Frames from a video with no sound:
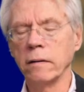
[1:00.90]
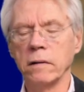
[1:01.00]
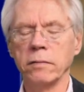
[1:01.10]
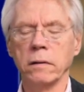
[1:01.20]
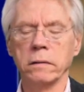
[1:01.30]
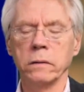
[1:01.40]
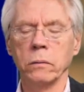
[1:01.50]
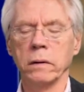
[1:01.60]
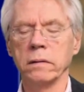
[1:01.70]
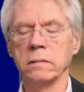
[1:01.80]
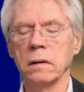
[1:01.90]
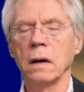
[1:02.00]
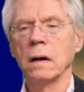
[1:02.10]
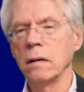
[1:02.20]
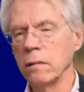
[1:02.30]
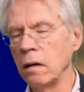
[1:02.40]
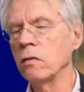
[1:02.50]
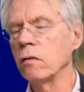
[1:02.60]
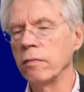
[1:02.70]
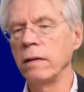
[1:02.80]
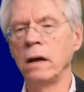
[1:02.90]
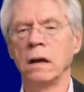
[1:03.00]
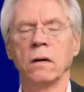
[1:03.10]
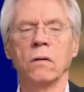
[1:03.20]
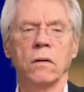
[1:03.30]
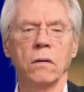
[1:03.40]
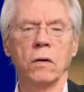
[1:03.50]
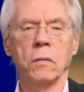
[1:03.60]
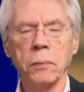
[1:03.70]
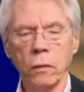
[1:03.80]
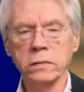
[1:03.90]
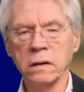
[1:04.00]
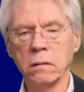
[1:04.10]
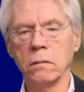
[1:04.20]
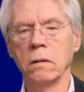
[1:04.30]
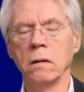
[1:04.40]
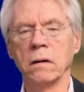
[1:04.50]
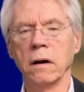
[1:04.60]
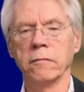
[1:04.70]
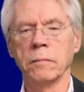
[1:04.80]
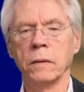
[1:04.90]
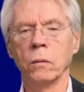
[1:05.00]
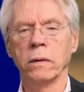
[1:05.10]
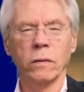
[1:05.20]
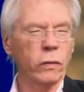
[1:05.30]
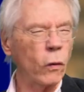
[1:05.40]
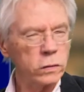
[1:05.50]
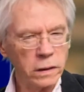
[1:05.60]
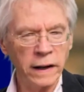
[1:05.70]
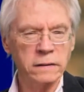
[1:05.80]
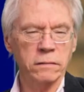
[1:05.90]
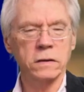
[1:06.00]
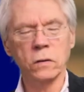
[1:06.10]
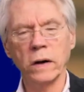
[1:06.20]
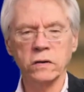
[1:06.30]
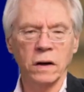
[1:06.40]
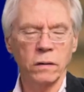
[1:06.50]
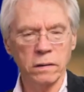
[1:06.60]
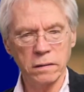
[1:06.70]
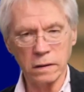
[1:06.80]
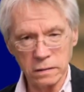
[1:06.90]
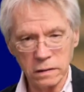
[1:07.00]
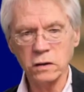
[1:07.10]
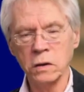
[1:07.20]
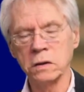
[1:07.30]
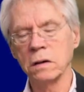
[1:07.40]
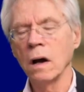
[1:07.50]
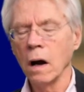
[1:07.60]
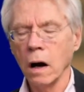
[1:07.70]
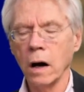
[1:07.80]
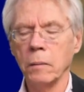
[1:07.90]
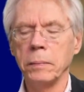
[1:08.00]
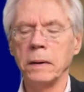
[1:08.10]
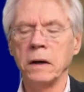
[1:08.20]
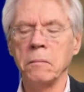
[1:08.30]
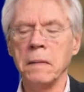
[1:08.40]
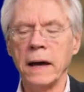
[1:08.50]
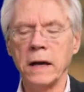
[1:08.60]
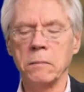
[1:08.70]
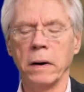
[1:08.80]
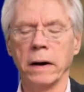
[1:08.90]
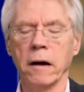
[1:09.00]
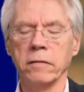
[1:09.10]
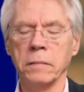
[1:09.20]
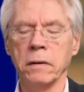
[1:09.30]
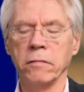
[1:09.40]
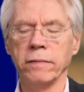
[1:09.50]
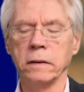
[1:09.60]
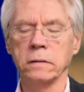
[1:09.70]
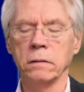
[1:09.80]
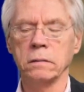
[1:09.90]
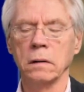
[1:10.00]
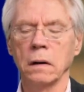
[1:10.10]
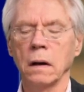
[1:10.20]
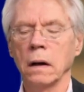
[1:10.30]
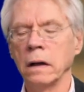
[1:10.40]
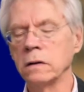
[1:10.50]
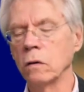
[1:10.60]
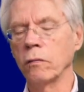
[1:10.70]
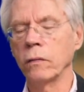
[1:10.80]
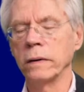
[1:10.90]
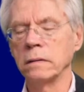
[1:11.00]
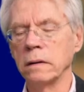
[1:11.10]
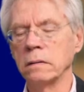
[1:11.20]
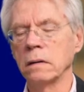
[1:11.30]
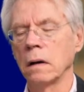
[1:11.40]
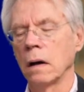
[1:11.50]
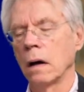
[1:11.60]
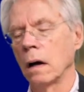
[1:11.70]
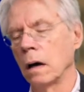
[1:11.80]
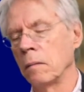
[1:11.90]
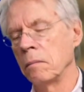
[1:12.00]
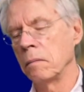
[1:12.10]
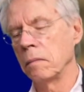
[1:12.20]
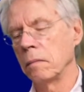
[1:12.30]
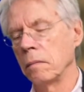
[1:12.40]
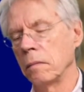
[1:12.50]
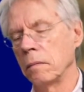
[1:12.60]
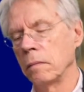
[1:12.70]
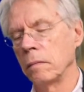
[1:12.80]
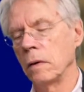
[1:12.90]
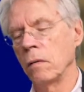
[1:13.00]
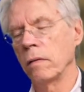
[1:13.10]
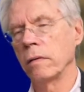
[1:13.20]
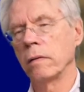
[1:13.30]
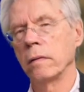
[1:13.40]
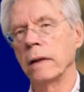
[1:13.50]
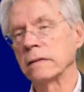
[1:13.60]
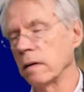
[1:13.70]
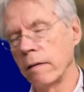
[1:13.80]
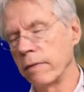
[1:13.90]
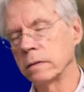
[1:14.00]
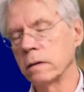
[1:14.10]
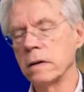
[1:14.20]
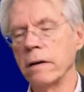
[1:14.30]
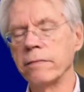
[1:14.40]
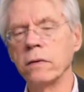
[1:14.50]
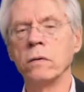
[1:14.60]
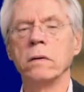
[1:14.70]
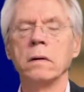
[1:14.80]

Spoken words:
difficulty with is intervening or imposing a duty on government when those kinds of discretionary decisions are being made by government officials. And so, for instance, that's if there's a typhoon.